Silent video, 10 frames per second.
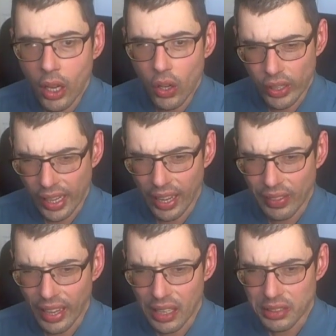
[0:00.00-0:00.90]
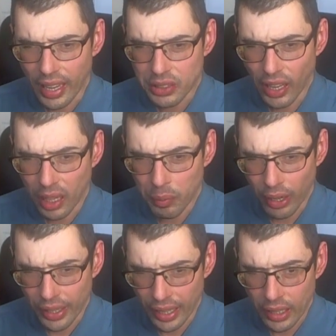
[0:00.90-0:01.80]
Looking at the Nasdaq stock
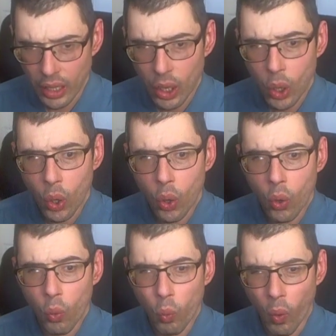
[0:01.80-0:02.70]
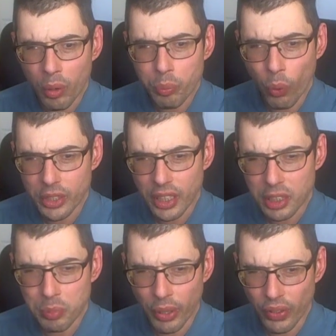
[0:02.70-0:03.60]
market,
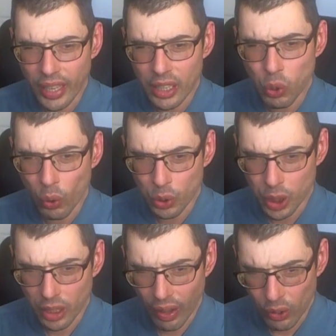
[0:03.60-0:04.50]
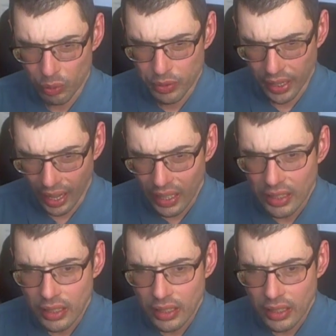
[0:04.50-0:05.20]
1.6 billion total share volume today.